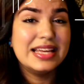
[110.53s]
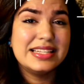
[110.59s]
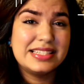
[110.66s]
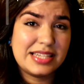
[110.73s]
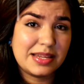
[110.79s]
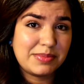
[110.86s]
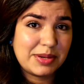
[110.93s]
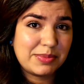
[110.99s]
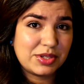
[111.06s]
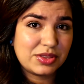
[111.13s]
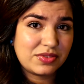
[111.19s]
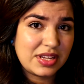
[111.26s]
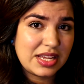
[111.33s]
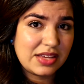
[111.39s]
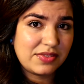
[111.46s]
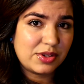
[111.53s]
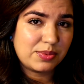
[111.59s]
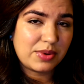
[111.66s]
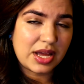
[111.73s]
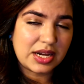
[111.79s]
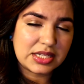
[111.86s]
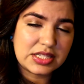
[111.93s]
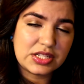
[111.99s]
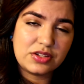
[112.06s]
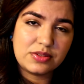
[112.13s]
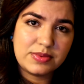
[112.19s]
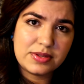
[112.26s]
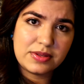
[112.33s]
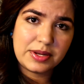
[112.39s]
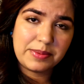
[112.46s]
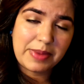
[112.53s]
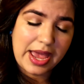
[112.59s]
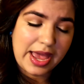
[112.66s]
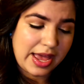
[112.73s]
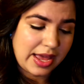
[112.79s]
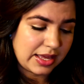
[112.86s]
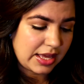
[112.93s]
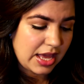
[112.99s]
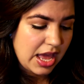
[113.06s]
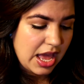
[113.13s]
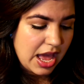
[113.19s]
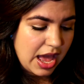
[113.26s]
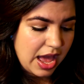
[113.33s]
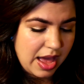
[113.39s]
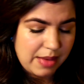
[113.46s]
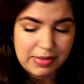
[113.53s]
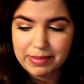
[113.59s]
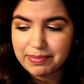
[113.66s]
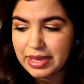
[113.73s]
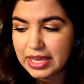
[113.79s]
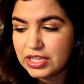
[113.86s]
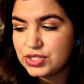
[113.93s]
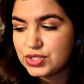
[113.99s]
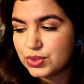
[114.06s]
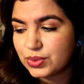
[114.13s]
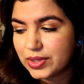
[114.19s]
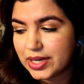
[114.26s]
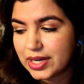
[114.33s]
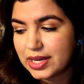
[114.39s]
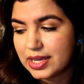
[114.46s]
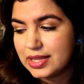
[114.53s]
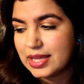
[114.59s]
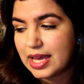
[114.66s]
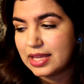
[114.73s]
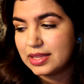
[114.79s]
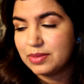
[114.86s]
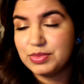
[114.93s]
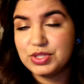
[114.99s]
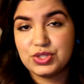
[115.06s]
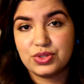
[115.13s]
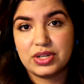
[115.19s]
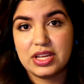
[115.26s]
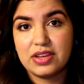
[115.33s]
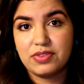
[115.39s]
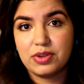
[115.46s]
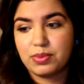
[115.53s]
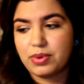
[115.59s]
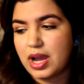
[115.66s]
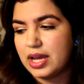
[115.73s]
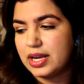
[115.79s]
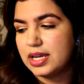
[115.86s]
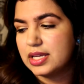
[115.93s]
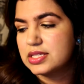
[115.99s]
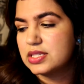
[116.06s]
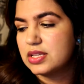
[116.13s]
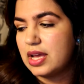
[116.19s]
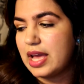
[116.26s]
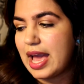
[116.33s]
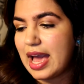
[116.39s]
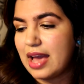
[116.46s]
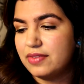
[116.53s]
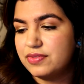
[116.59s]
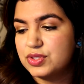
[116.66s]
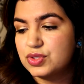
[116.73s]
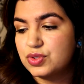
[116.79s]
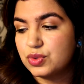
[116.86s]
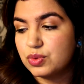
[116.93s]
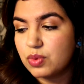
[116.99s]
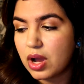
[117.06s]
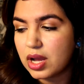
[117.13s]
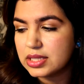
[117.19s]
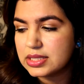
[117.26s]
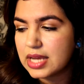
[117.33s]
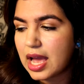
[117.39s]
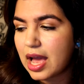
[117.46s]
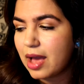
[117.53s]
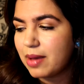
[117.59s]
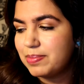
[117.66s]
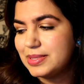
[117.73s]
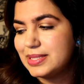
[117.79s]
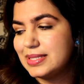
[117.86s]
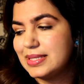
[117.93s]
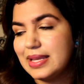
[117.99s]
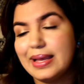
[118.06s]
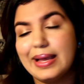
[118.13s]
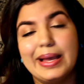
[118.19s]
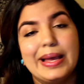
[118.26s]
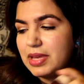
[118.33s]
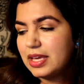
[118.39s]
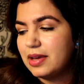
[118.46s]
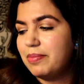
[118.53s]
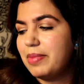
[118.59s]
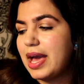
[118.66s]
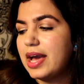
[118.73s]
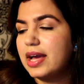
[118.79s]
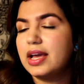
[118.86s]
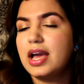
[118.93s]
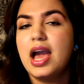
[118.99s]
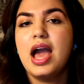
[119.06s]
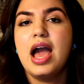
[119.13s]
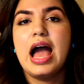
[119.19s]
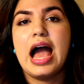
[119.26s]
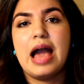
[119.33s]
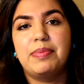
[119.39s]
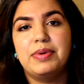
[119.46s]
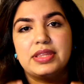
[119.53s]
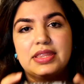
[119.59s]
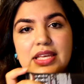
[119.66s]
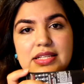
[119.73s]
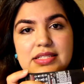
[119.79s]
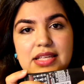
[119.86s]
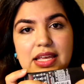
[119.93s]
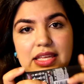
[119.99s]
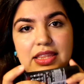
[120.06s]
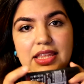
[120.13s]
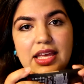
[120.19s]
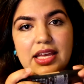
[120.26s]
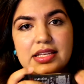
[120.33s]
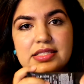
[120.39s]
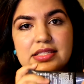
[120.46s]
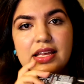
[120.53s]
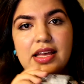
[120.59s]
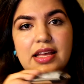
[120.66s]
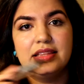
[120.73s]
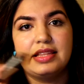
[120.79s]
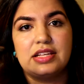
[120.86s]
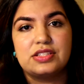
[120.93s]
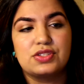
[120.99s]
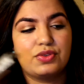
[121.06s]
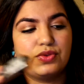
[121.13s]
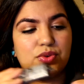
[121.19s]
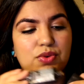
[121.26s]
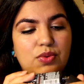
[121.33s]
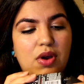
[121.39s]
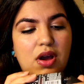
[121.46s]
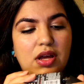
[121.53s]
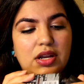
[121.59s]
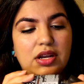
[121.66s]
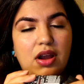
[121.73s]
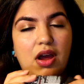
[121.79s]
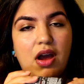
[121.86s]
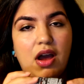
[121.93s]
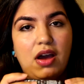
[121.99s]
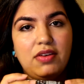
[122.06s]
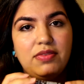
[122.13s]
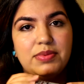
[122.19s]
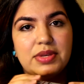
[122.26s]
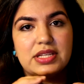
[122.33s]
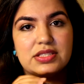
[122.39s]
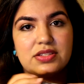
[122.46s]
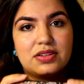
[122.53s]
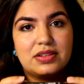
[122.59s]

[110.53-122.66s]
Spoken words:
Tip number 3 of your products in your beauty bag. Make sure that the majority of your products have screw-on tops. Makeup bag, I put things like this that screw on and off because they're